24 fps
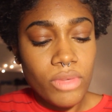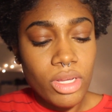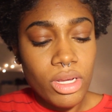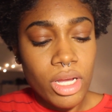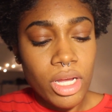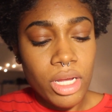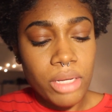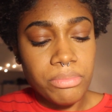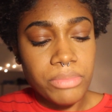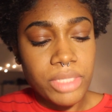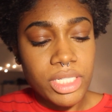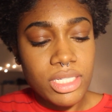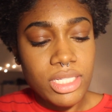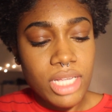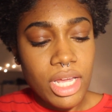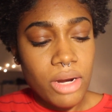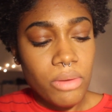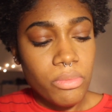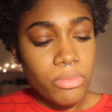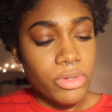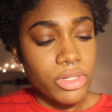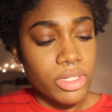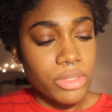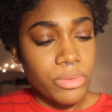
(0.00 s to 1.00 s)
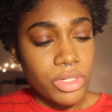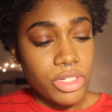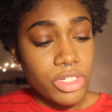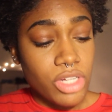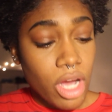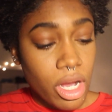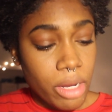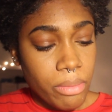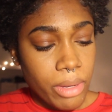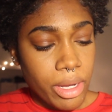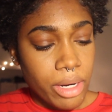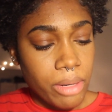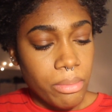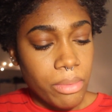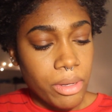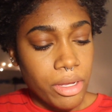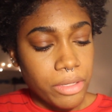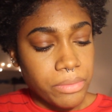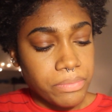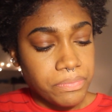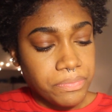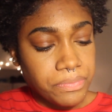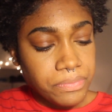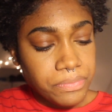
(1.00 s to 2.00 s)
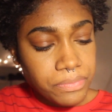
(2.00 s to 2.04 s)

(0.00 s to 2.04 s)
um because I don't really want to talk about it, but